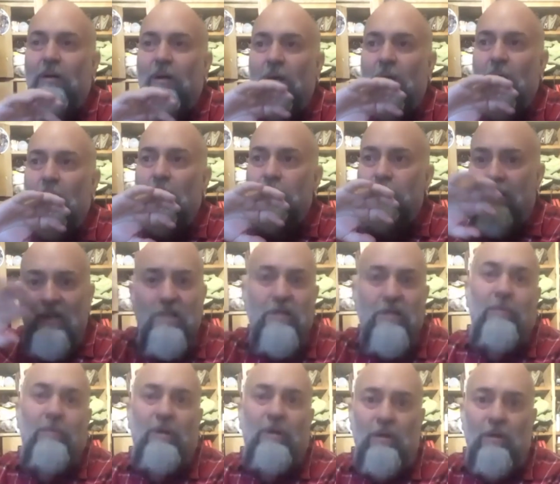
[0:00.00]
measurement
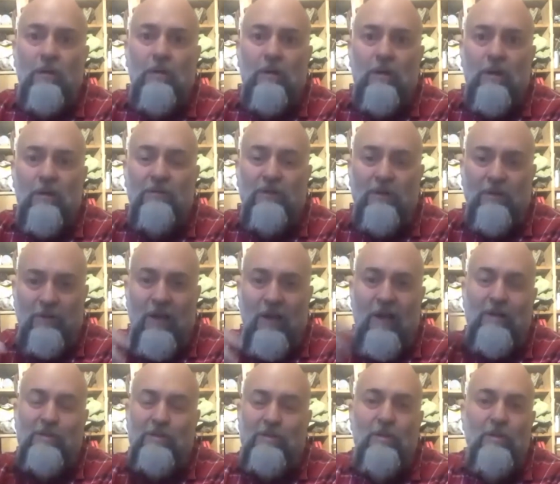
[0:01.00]
of how
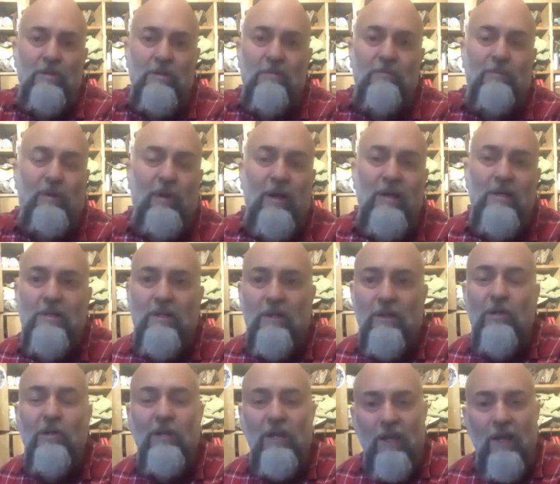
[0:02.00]
students have progressed and
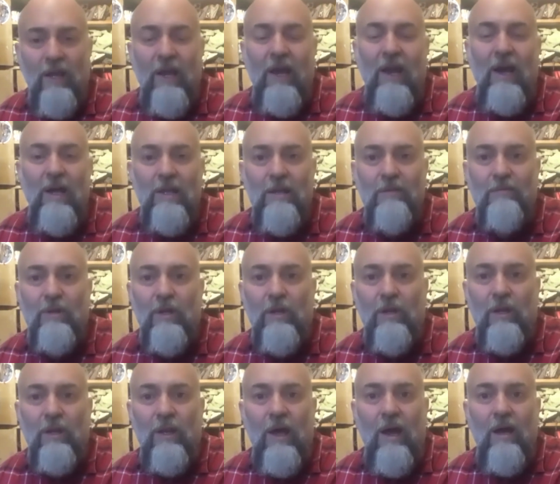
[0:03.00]
looking at how they've done
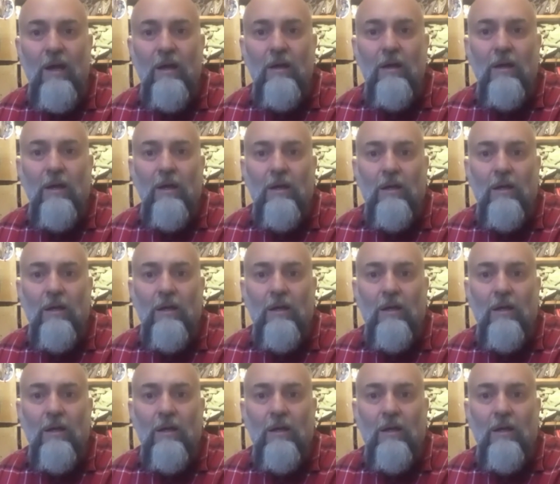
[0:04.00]
that,